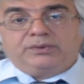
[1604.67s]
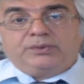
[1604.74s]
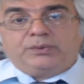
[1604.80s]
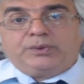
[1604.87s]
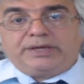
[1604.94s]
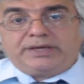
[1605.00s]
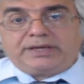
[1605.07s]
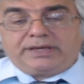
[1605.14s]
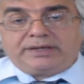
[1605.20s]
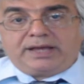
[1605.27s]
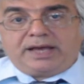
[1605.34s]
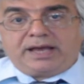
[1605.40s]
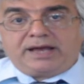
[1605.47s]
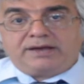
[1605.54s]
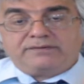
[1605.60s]
we can
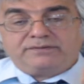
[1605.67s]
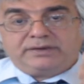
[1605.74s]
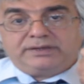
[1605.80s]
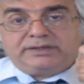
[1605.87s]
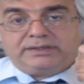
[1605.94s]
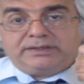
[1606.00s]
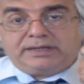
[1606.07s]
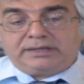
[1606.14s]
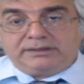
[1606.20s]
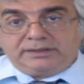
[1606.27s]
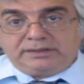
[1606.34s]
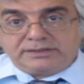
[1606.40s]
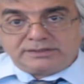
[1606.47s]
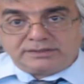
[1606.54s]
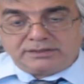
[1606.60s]
have an
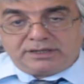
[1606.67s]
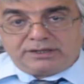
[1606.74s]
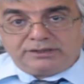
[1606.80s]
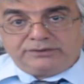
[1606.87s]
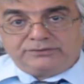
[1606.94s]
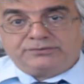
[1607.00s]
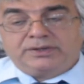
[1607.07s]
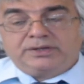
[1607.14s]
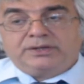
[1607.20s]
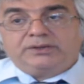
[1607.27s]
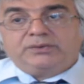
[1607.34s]
endless life,